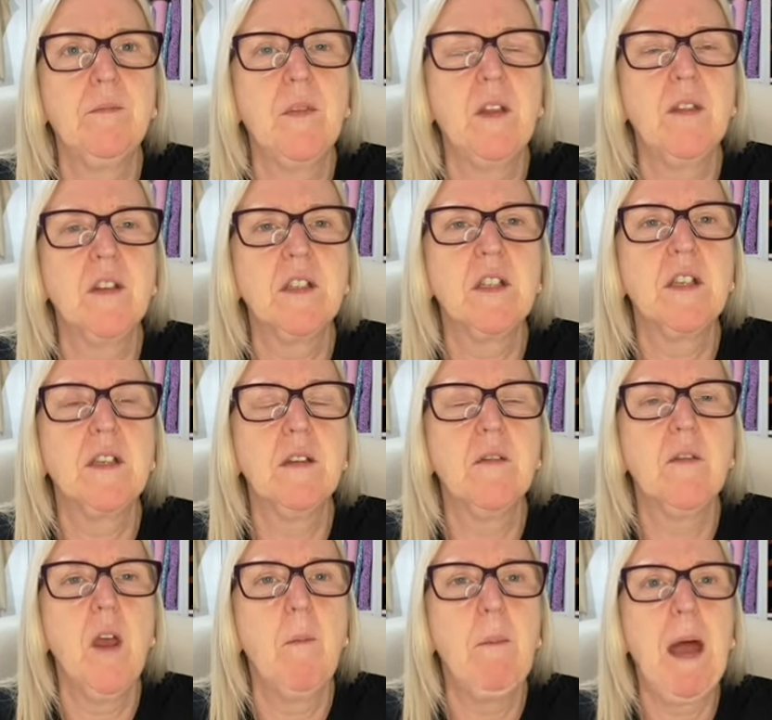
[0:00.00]
There's
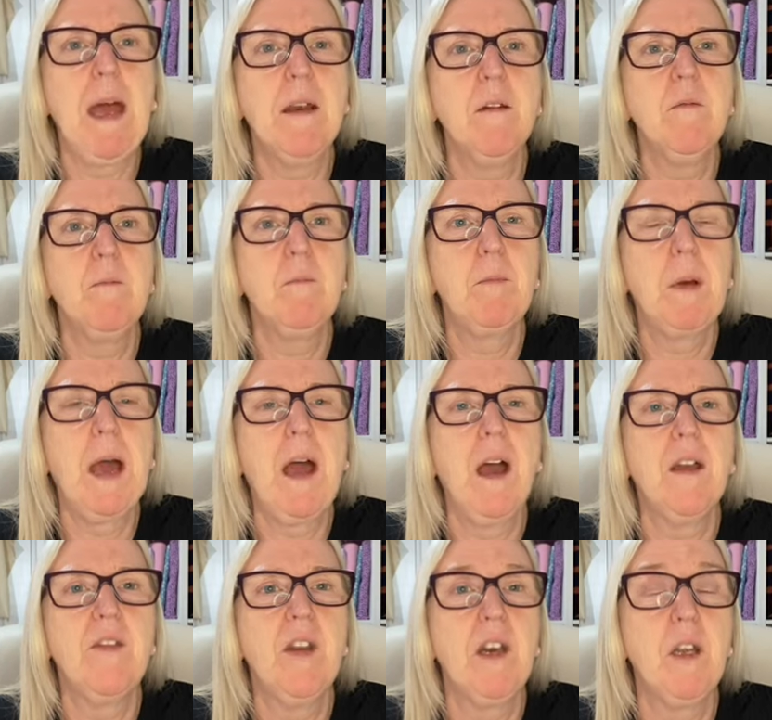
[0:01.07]
a pattern
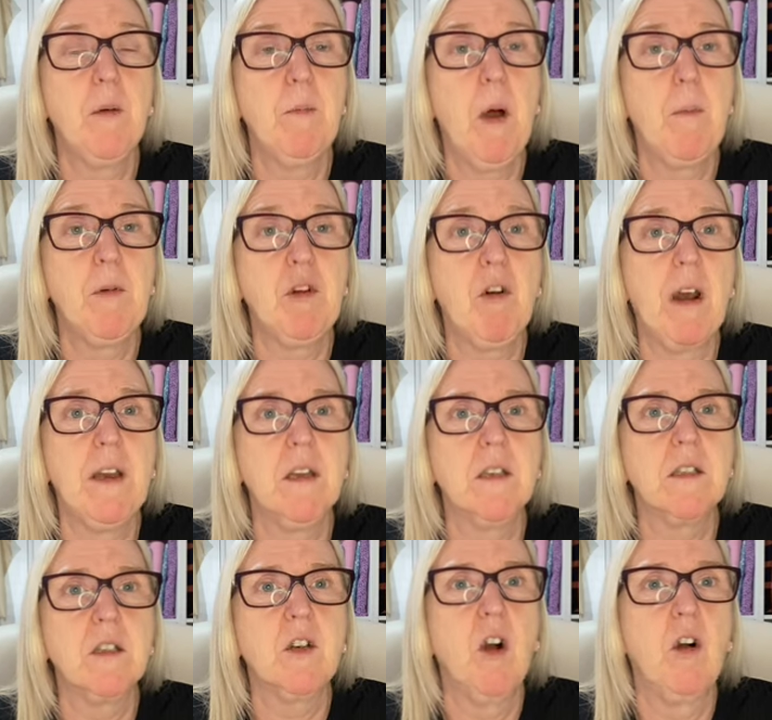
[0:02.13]
by the little
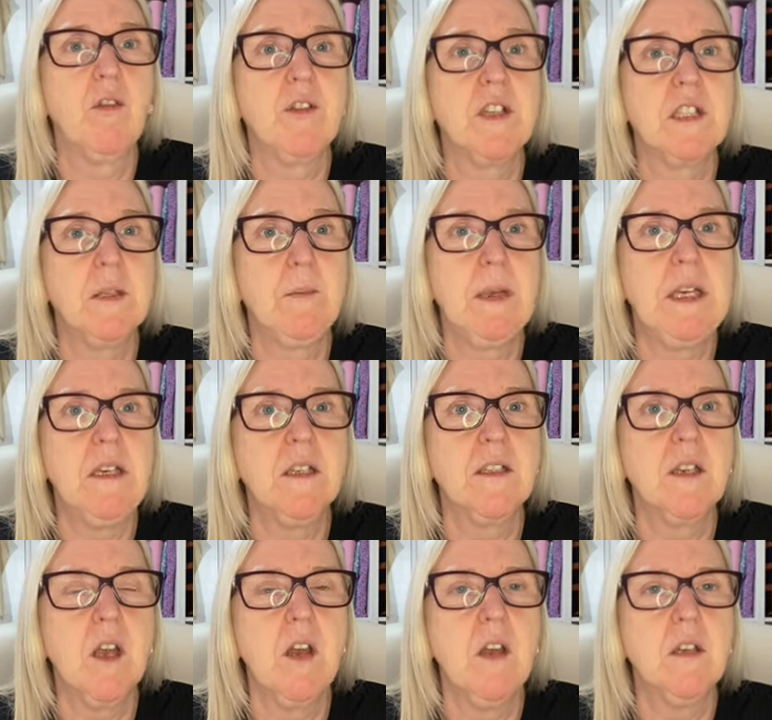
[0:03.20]
Pomegranate called the Sabina
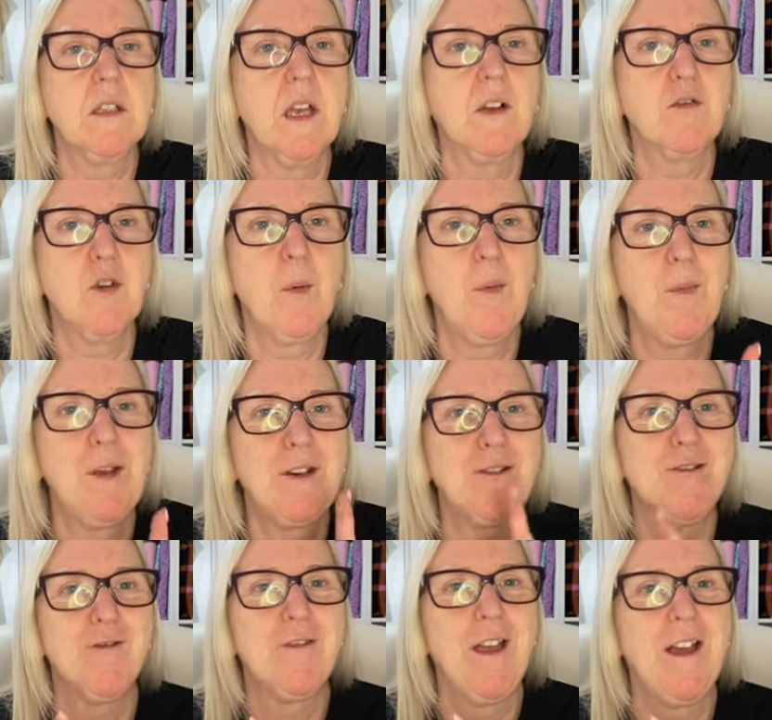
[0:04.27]
Skirt. I'll drop a
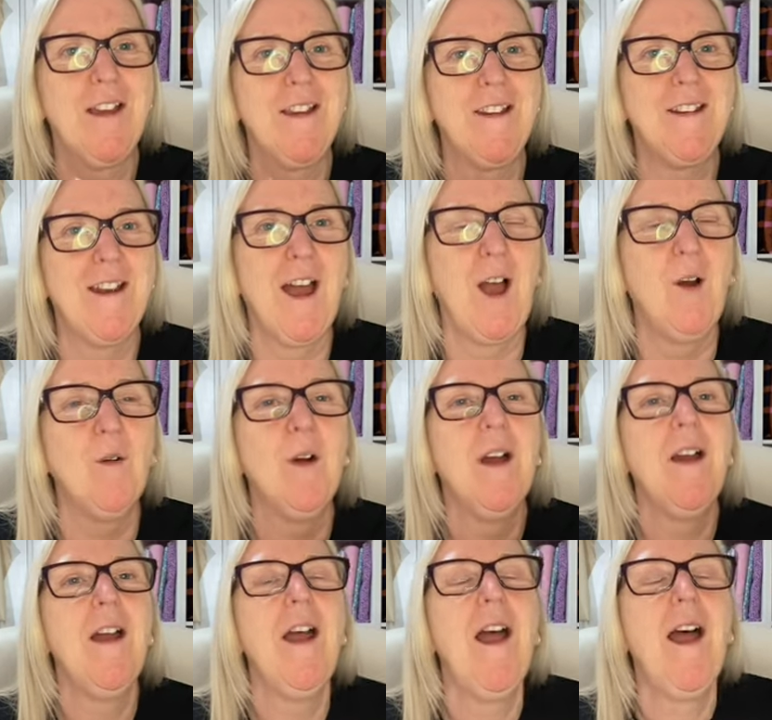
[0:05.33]
picture of that in now.
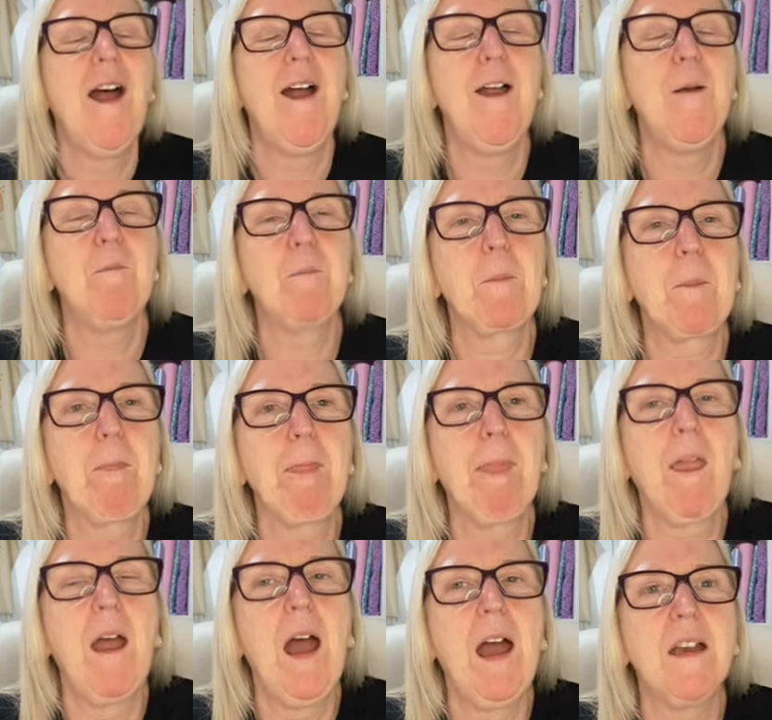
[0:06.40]

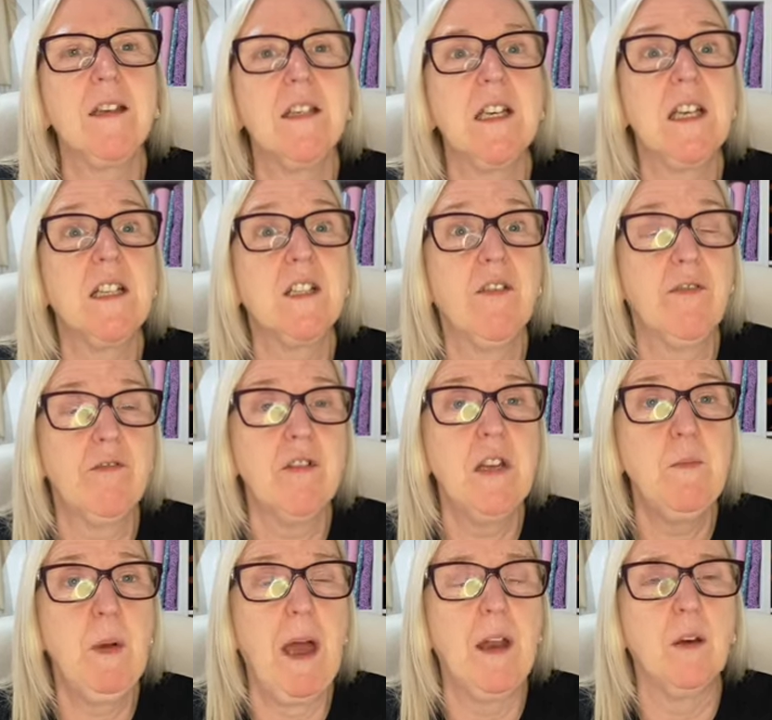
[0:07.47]
And it's a free
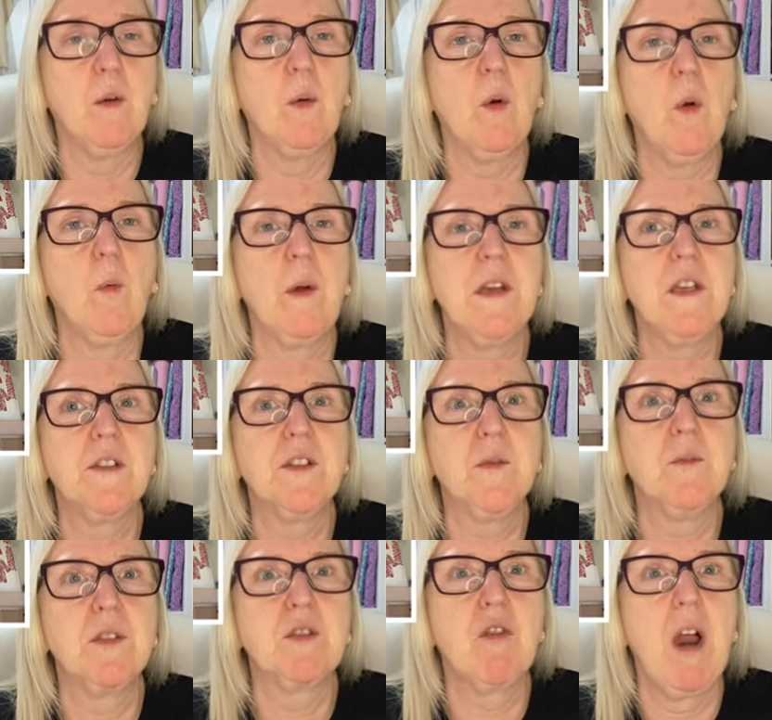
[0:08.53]
pattern when you
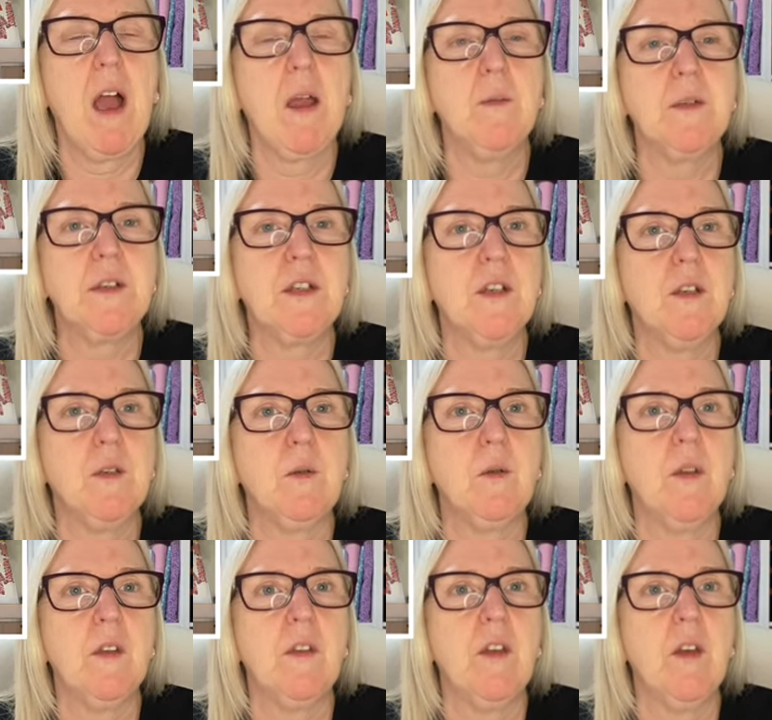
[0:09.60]
subscribe to
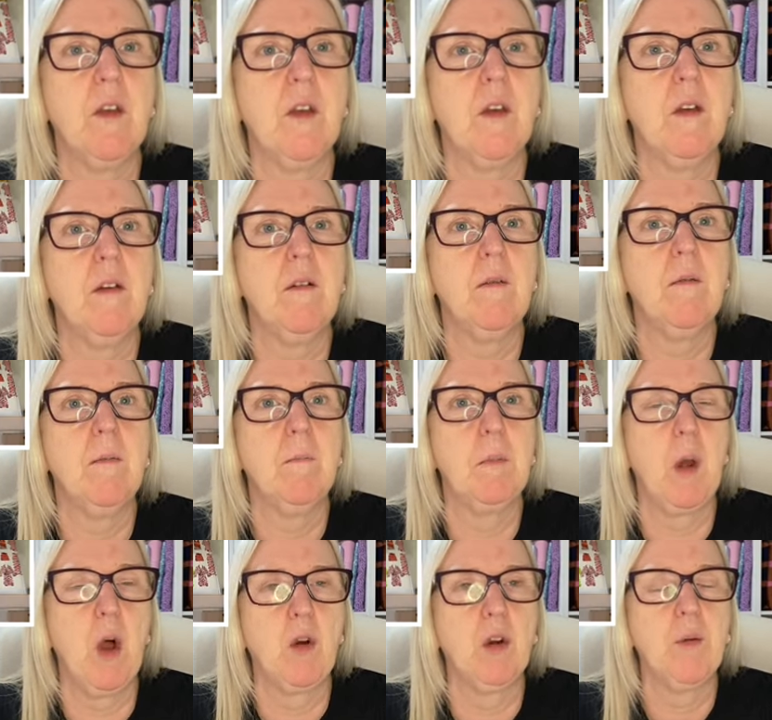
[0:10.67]
the
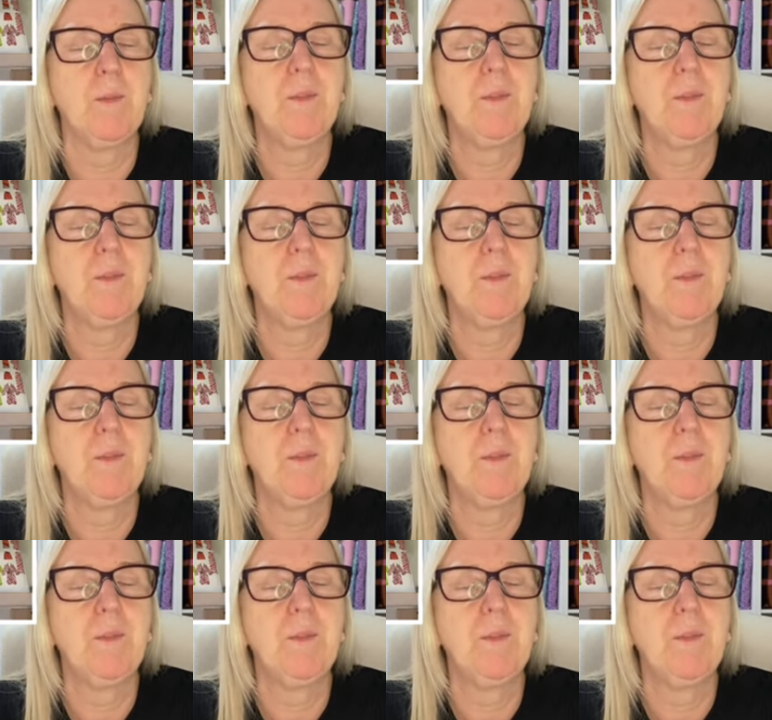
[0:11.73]
blog.